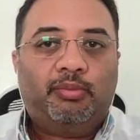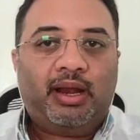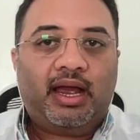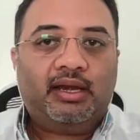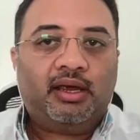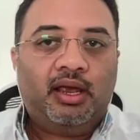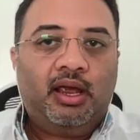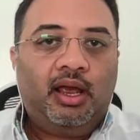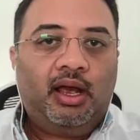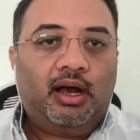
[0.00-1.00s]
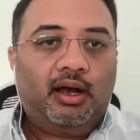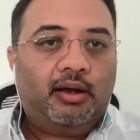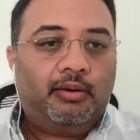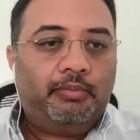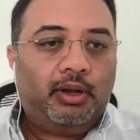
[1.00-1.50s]
apply it,
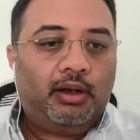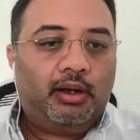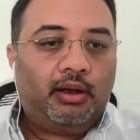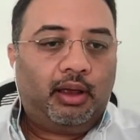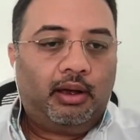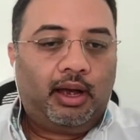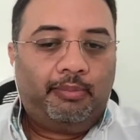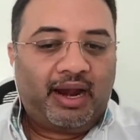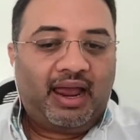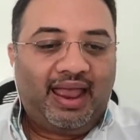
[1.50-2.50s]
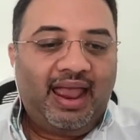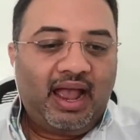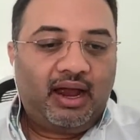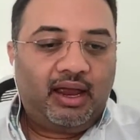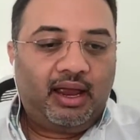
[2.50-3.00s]
uh, uh, apply
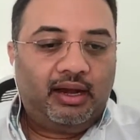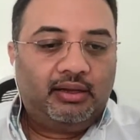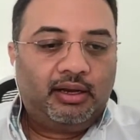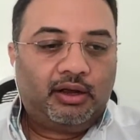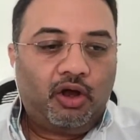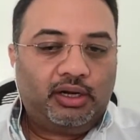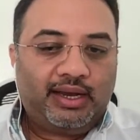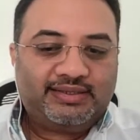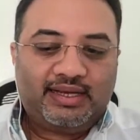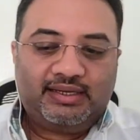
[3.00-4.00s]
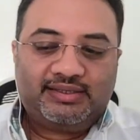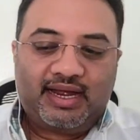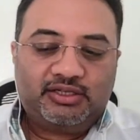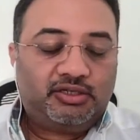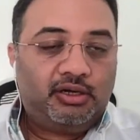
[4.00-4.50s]
AI in the context that it
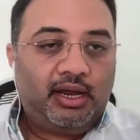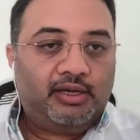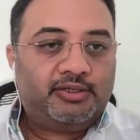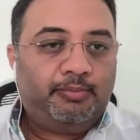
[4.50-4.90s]
stands today is